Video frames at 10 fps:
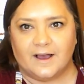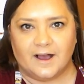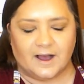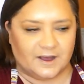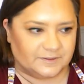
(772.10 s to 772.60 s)

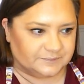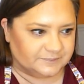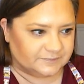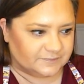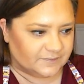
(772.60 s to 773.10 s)

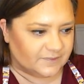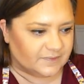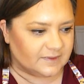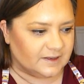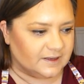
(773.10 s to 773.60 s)

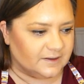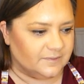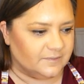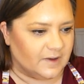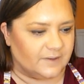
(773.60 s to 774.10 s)

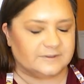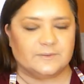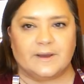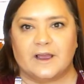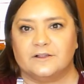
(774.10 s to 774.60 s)
I was a
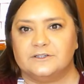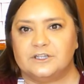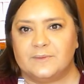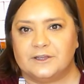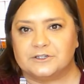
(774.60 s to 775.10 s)
biology
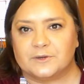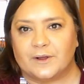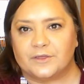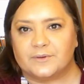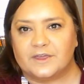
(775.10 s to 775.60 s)
major
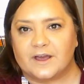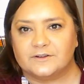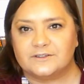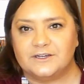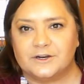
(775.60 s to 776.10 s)
about
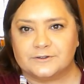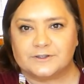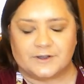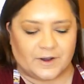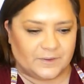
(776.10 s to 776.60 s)
3,000 years
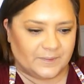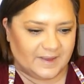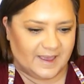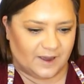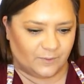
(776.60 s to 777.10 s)
ago,
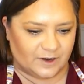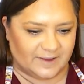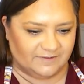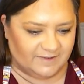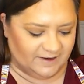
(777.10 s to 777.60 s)
and one of
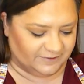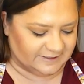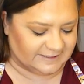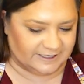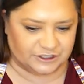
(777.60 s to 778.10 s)
my
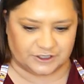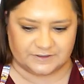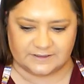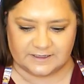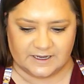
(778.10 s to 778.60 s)
favorite teachers,
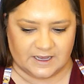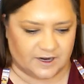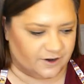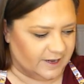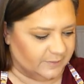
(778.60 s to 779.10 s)

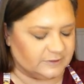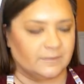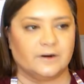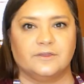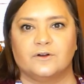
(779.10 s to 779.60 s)
her name was
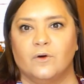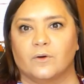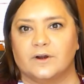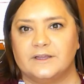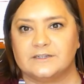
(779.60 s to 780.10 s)
Martha
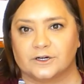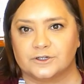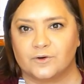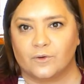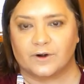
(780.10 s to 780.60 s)
Corey, Dr.
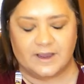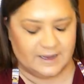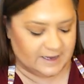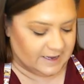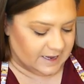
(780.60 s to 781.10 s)
Corey,
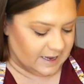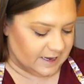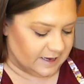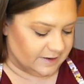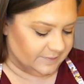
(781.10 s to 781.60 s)

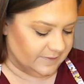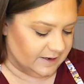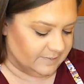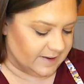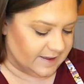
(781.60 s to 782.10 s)

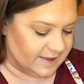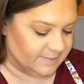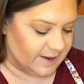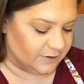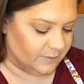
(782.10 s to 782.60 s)
in my
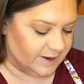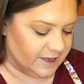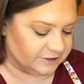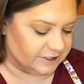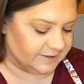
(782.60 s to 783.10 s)

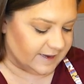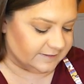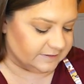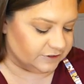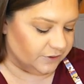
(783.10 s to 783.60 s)
microbiology
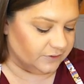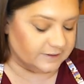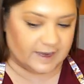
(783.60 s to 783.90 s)
class, told